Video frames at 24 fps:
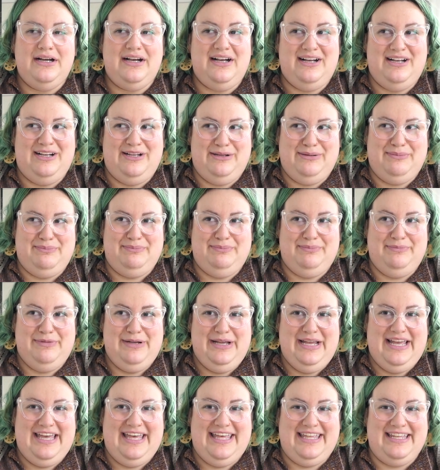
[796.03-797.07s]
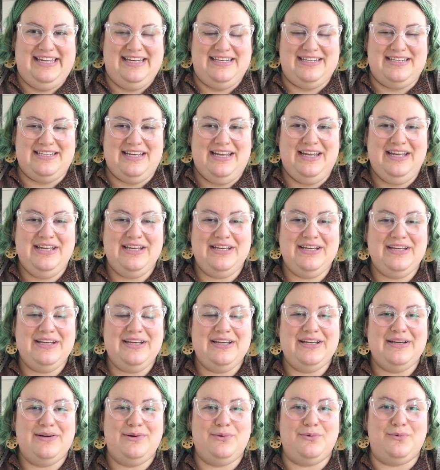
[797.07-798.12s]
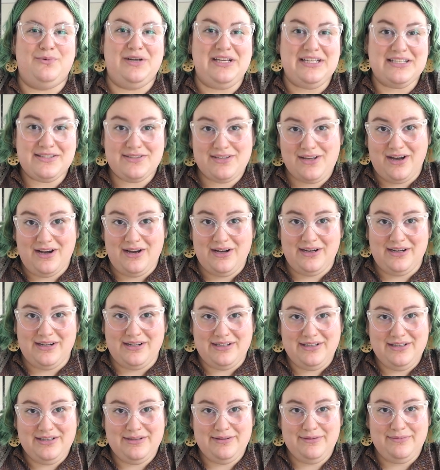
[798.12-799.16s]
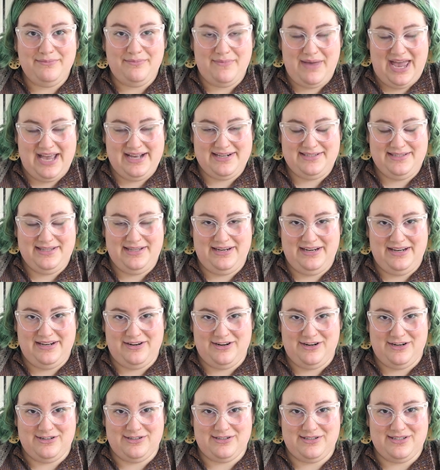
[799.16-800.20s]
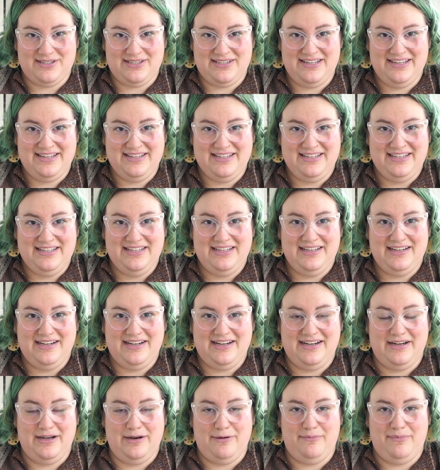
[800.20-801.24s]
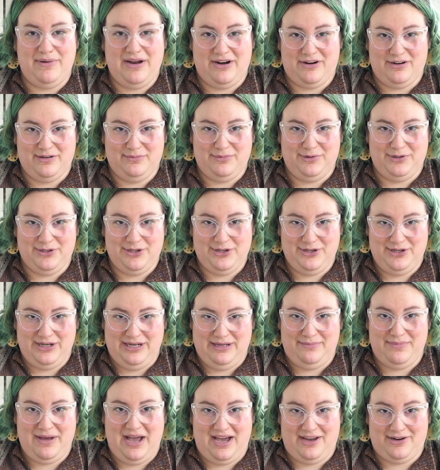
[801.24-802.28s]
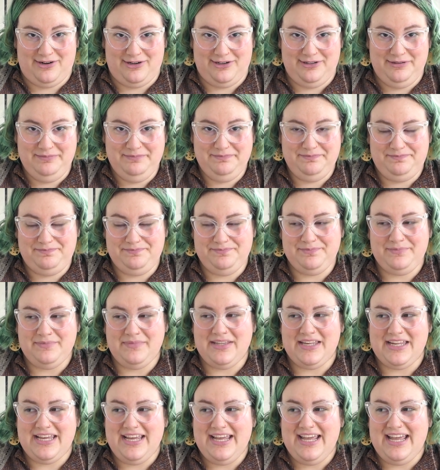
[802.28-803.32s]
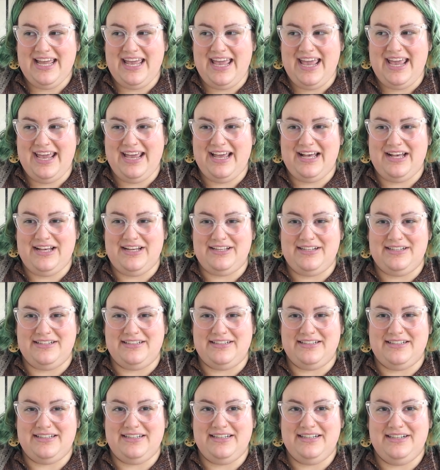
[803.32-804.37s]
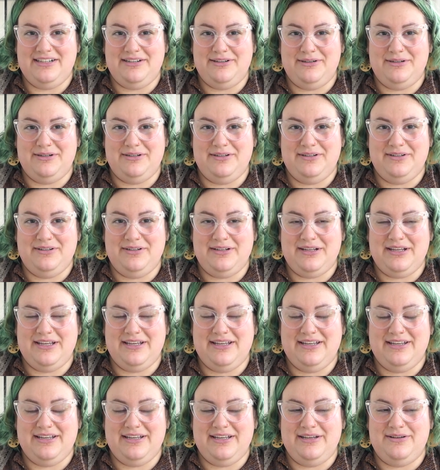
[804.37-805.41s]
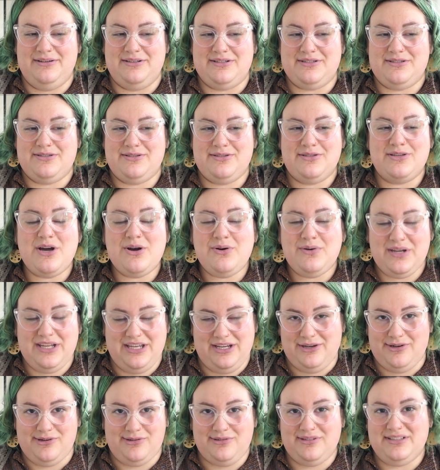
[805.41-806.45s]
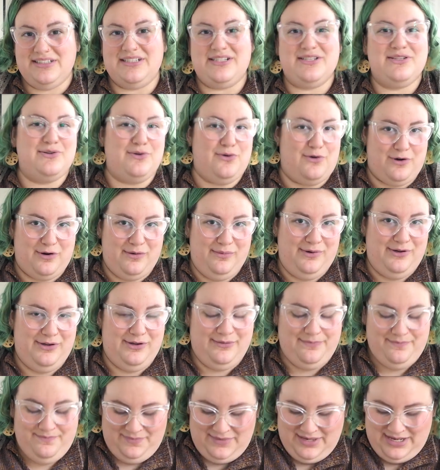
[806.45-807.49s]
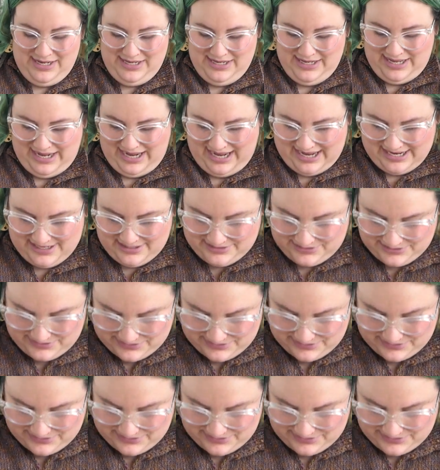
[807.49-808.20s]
And we saw Max the Knitters Unbearable hoodie pattern, and it's so cute, it's adorable, and